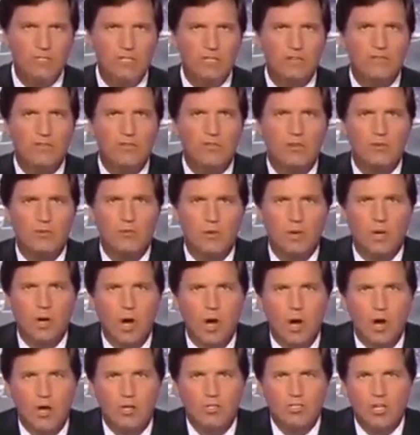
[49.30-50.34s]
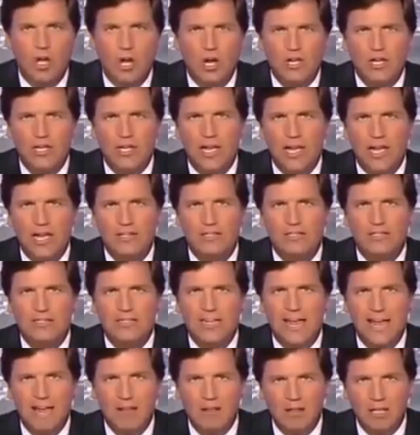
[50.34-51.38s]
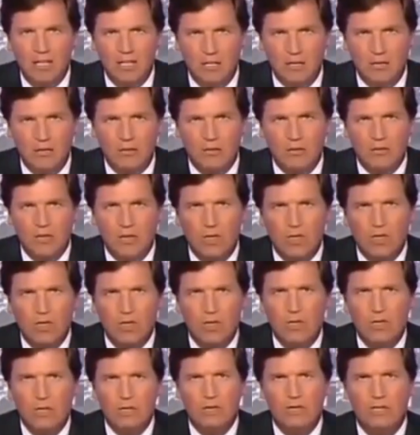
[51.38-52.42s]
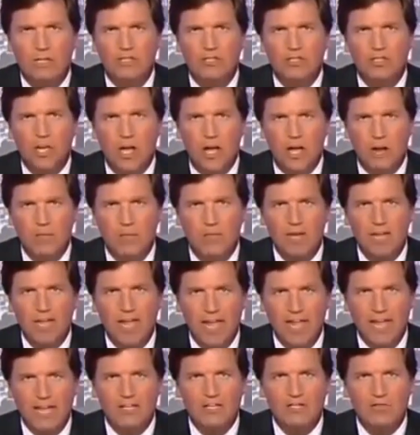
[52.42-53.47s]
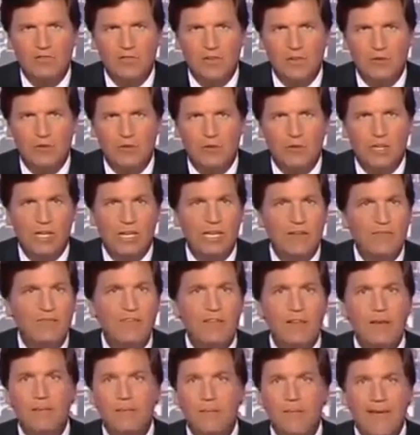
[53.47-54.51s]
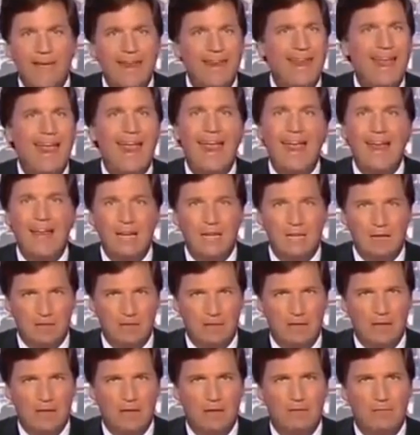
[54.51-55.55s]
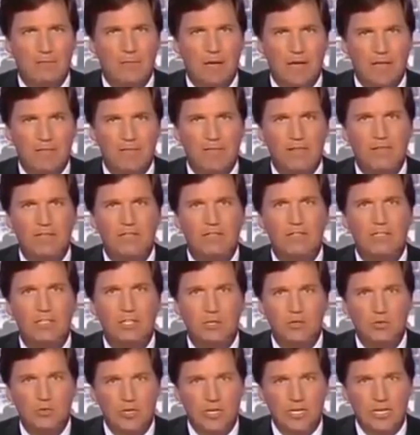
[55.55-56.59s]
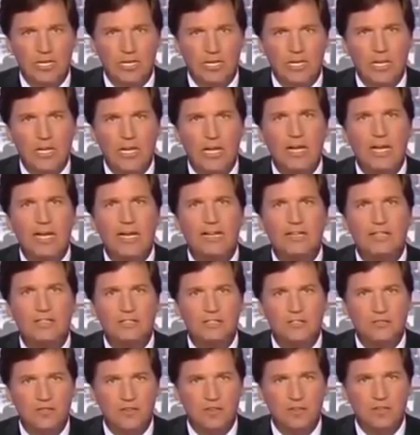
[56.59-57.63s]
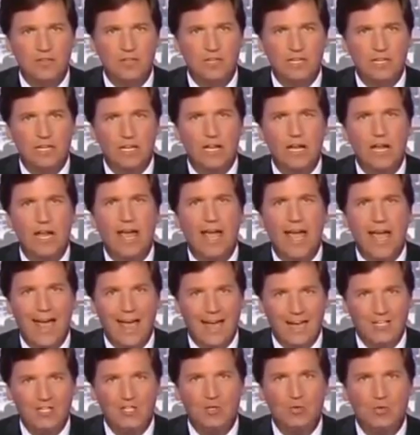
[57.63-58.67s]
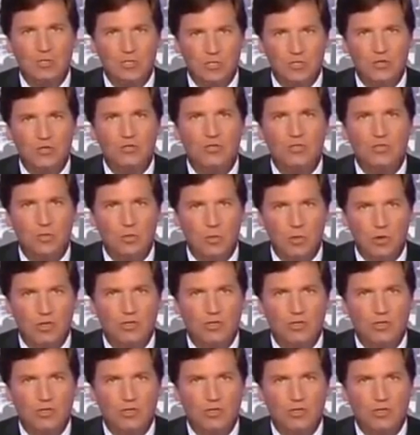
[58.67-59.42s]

see if you can recall talking heads telling you that John McCain's funeral, if it meant anything, meant that unity and civility had to return to